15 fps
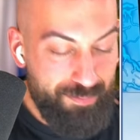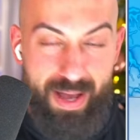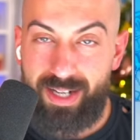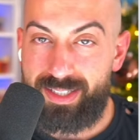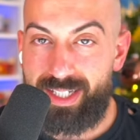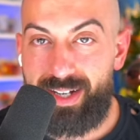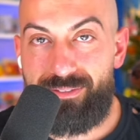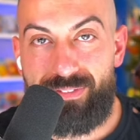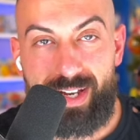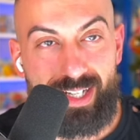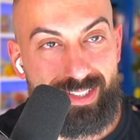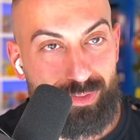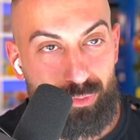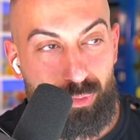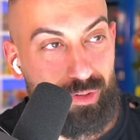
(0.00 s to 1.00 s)
Magneton
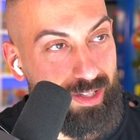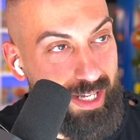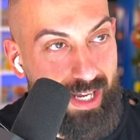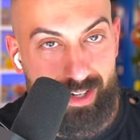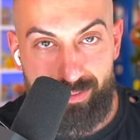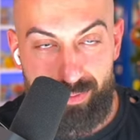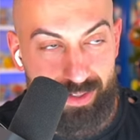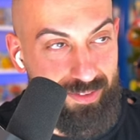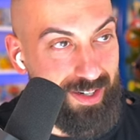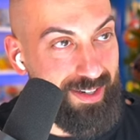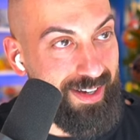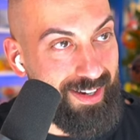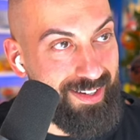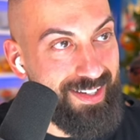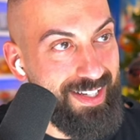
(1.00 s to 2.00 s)
fans are really hating me
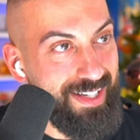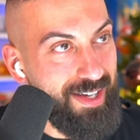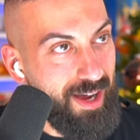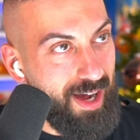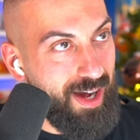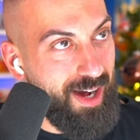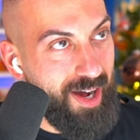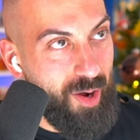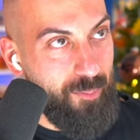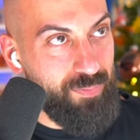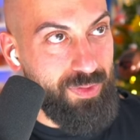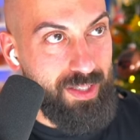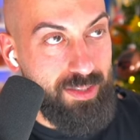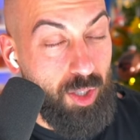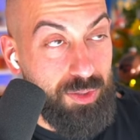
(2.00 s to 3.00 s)
right now.
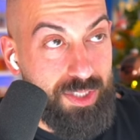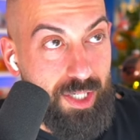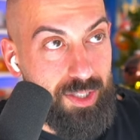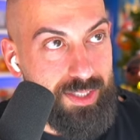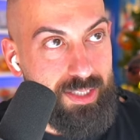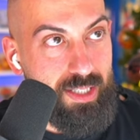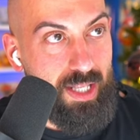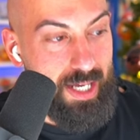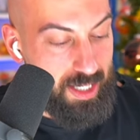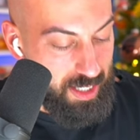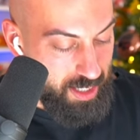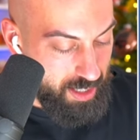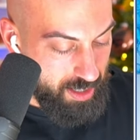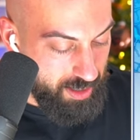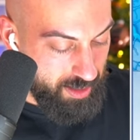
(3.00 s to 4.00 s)
No, seriously, like,
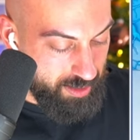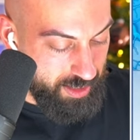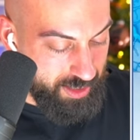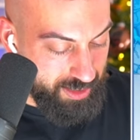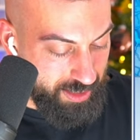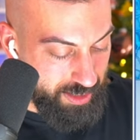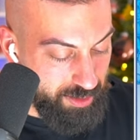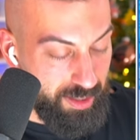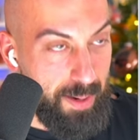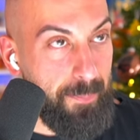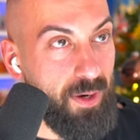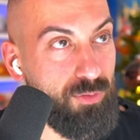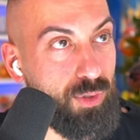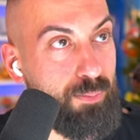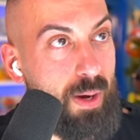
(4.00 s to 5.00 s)
this is literally a
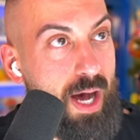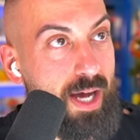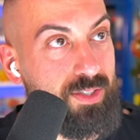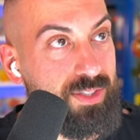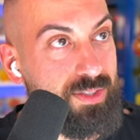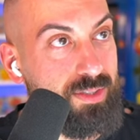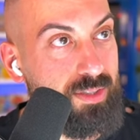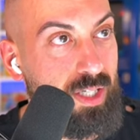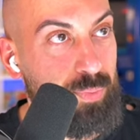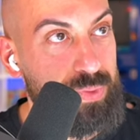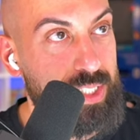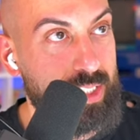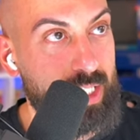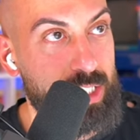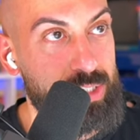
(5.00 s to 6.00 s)
perfect box if we just